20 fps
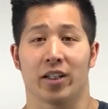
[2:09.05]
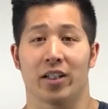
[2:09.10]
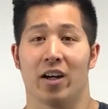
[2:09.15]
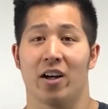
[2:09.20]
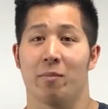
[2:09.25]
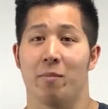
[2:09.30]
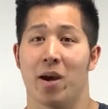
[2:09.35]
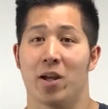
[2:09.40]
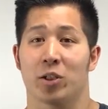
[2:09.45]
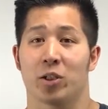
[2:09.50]
Now, I
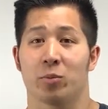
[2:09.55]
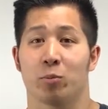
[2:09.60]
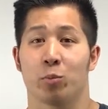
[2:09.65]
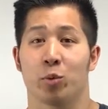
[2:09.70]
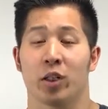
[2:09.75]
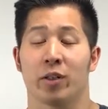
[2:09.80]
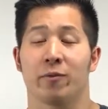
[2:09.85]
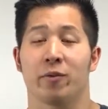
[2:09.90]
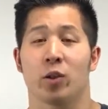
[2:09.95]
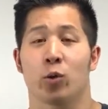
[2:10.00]
mentioned
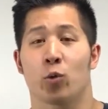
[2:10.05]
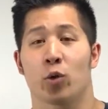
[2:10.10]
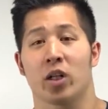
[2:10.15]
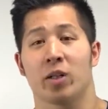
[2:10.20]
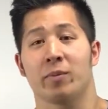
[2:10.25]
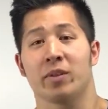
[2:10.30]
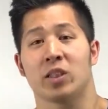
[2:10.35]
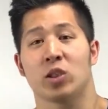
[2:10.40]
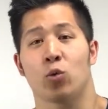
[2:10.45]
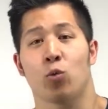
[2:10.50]
briefly we're going to
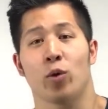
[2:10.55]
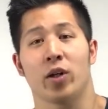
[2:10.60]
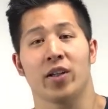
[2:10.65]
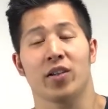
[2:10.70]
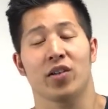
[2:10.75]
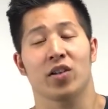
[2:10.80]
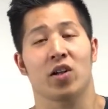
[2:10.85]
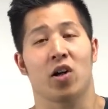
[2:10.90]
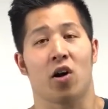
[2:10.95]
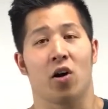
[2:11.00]
be swinging
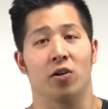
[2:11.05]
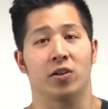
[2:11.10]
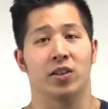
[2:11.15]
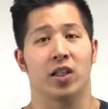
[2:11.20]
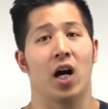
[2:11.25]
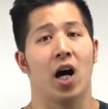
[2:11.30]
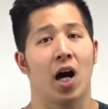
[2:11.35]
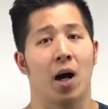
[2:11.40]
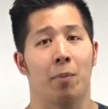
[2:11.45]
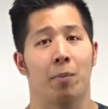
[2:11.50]
the cards
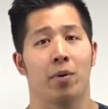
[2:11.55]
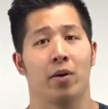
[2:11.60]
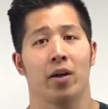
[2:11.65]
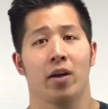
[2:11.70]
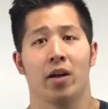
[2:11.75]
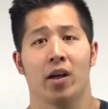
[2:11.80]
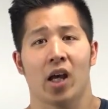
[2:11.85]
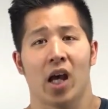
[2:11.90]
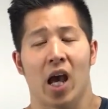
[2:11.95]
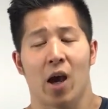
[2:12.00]
up,
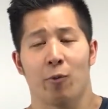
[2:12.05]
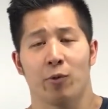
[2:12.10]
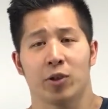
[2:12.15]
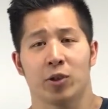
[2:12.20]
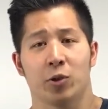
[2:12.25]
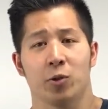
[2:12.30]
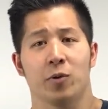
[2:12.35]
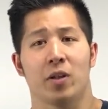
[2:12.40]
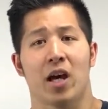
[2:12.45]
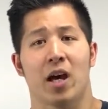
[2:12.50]
and we
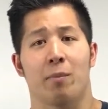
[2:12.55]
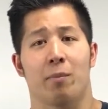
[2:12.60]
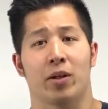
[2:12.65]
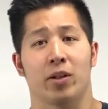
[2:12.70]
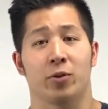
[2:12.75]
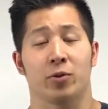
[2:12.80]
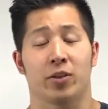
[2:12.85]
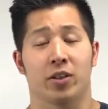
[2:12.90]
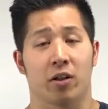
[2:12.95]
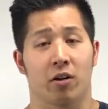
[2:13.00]
do that by
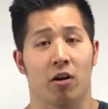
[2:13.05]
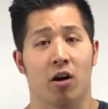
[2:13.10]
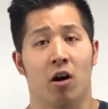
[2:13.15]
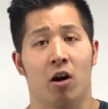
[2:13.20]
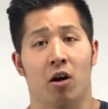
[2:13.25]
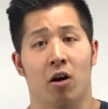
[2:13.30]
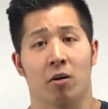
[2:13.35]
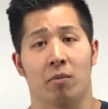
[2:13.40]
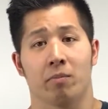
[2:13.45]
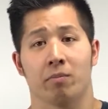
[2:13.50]
using our
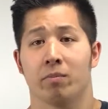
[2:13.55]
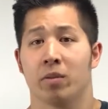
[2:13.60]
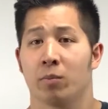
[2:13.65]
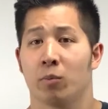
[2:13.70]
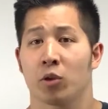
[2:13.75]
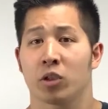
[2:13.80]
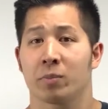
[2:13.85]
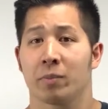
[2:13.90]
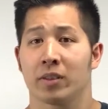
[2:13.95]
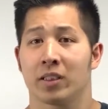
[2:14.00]
arm, but
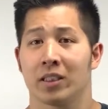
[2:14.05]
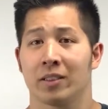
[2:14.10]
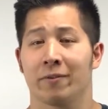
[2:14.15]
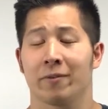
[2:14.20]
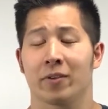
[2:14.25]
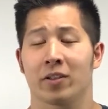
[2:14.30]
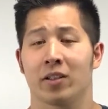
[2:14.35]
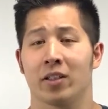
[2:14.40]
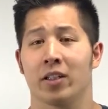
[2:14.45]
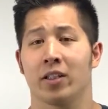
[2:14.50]
more
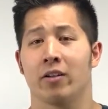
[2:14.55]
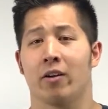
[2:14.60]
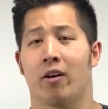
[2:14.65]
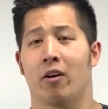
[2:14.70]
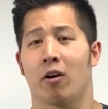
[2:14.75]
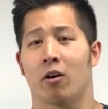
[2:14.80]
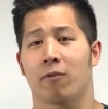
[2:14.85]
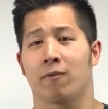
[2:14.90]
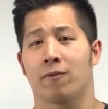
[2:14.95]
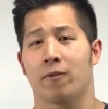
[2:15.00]
specifically
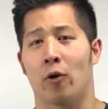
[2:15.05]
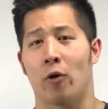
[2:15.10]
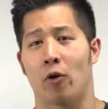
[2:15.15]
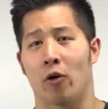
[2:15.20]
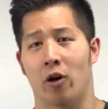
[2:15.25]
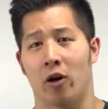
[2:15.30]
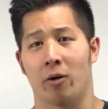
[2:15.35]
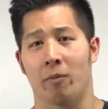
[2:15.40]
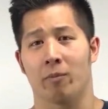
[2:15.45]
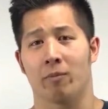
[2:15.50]
our
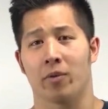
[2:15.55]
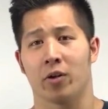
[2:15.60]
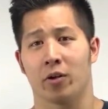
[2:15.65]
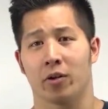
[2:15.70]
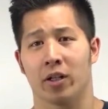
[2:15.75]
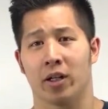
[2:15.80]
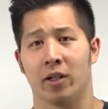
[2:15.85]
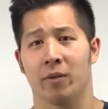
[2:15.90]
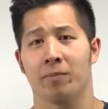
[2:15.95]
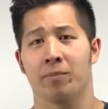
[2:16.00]
forearm,
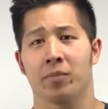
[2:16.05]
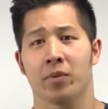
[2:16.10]
okay?